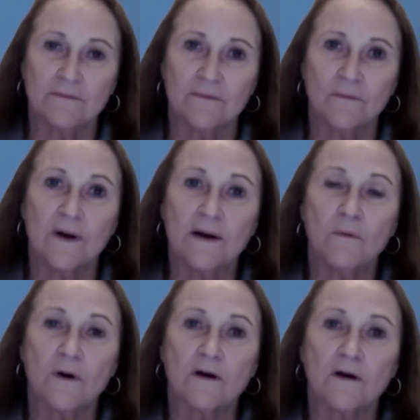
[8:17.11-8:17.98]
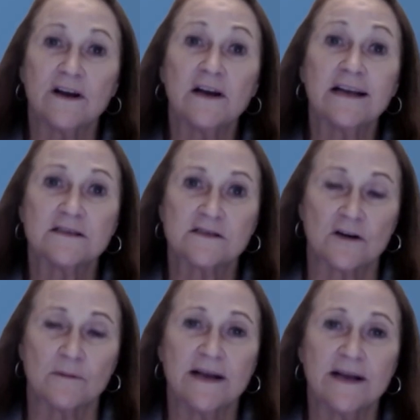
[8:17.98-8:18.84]
we were very
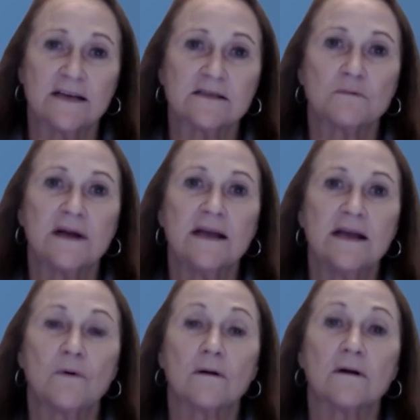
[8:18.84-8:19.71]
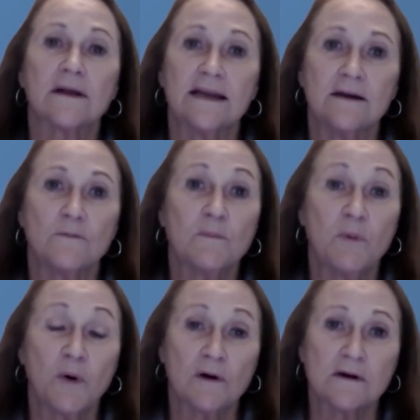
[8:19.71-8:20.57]
concerned because we were getting
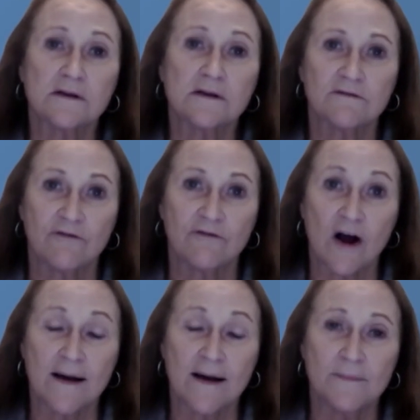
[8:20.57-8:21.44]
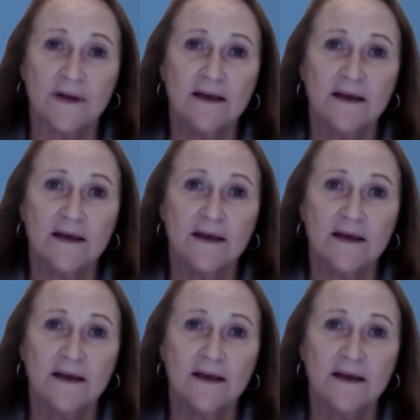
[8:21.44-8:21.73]
reports from